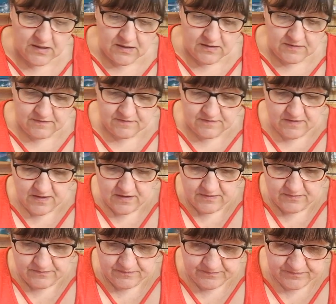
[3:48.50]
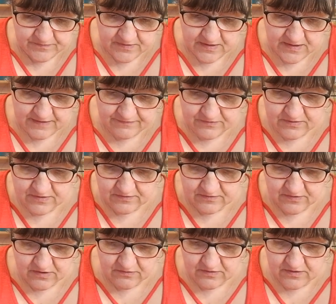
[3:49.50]
So you have to
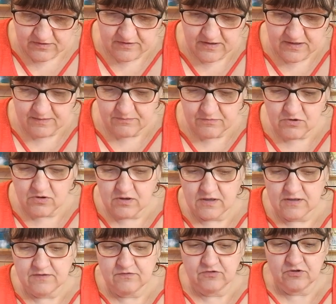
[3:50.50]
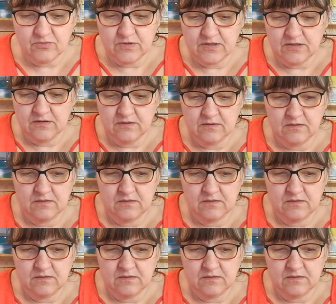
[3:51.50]
excuse it, because I am not undoing